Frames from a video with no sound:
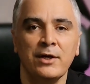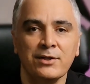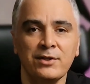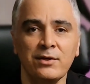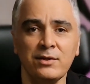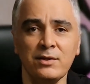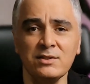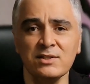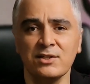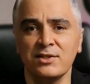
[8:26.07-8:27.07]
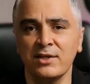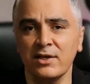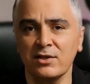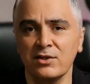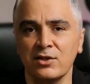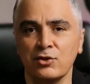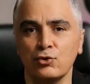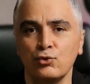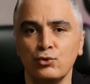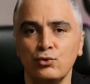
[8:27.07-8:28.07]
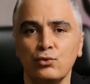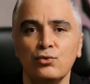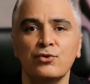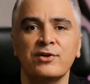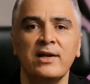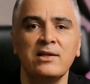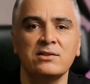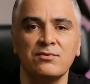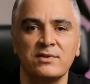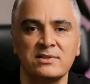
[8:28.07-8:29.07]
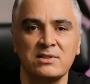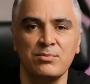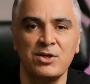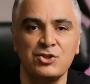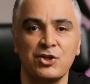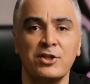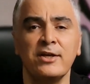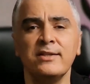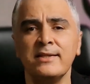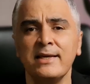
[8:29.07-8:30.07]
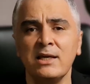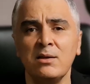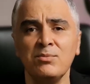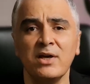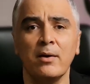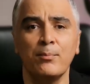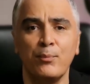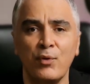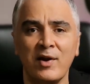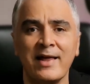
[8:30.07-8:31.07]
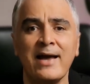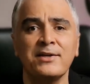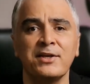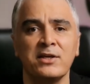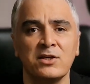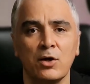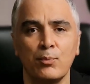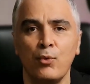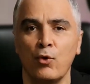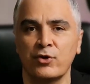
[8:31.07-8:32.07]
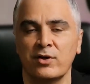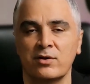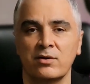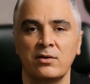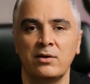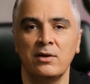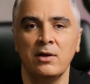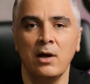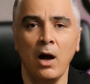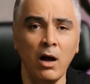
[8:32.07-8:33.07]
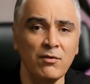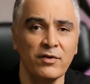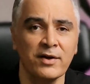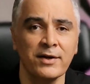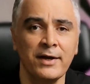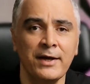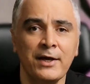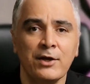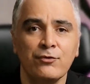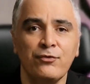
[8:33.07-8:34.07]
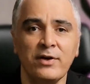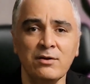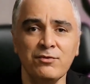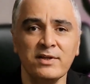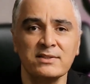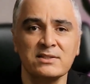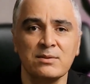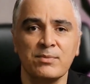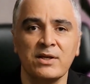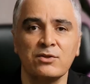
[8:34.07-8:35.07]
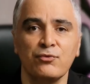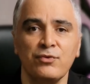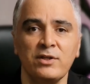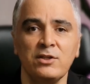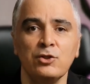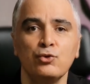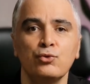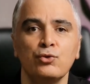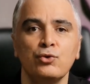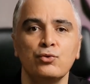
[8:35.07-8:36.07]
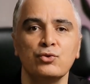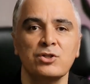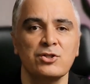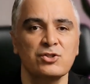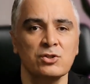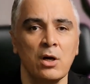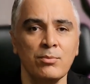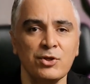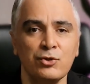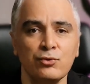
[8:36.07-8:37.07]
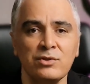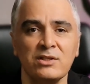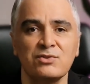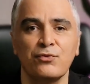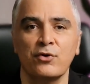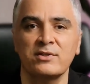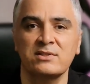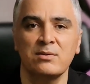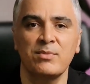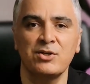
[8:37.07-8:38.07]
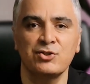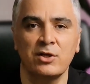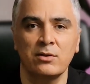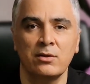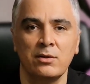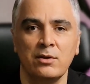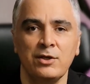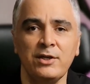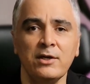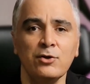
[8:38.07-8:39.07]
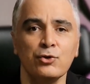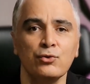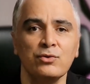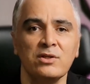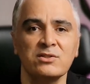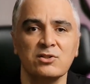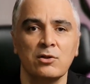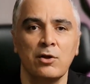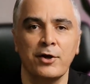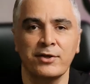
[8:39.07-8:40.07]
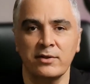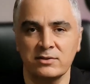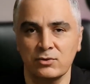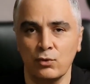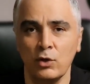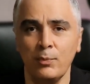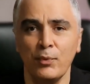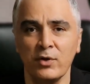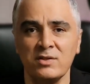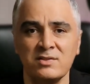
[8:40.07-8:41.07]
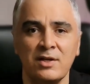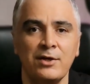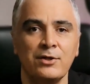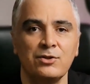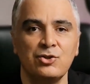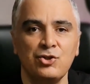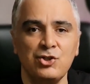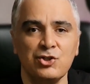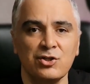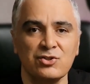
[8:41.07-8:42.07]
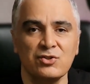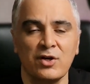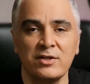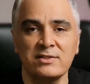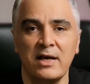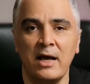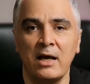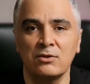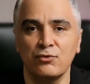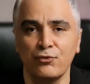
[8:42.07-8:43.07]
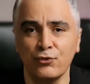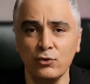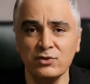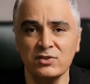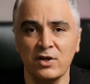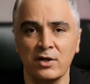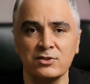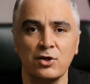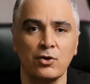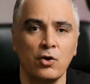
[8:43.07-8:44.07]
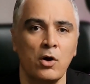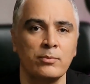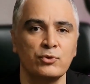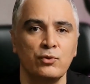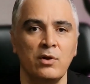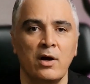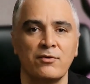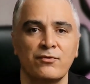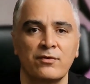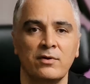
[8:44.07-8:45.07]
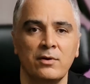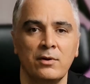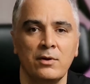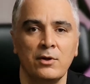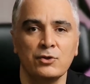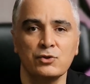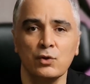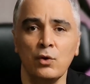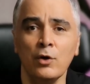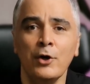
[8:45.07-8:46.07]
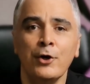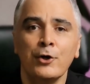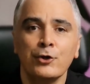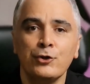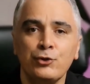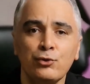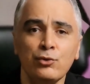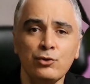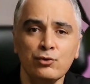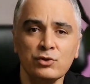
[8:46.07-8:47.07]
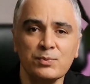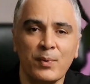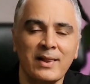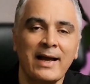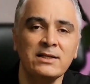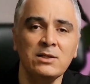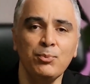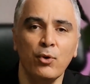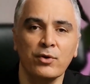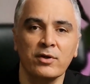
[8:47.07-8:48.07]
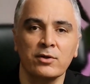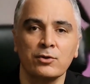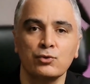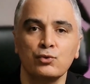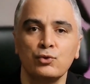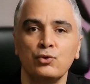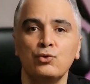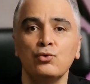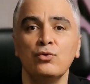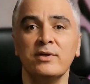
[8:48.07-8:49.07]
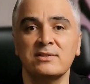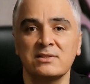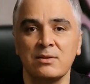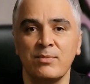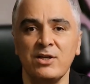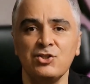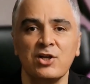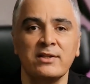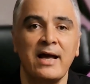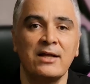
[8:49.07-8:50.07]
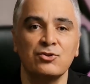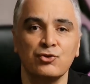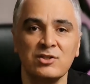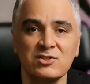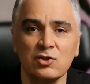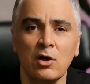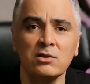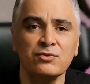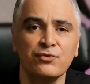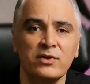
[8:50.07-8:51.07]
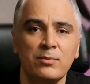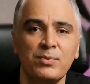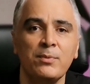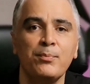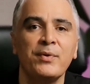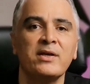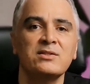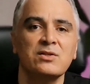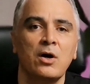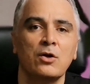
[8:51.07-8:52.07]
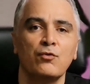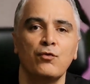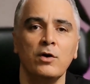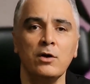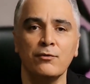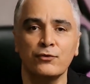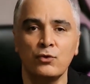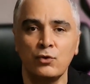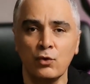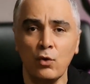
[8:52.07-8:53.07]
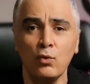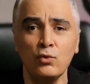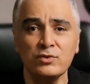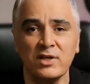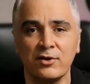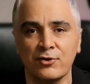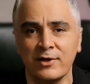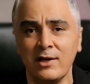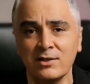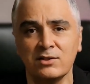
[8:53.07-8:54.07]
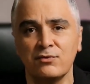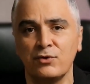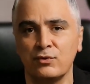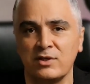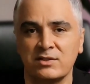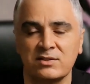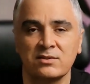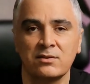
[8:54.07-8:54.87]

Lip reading: There is a technique to do relative estimation named planning poker. However, when we estimate, we need to use some units for estimation. Here, units like story points, t-shirt size, and fruit size come to life. So, you use planning poker to do estimation, and results will be based on one of those relative units.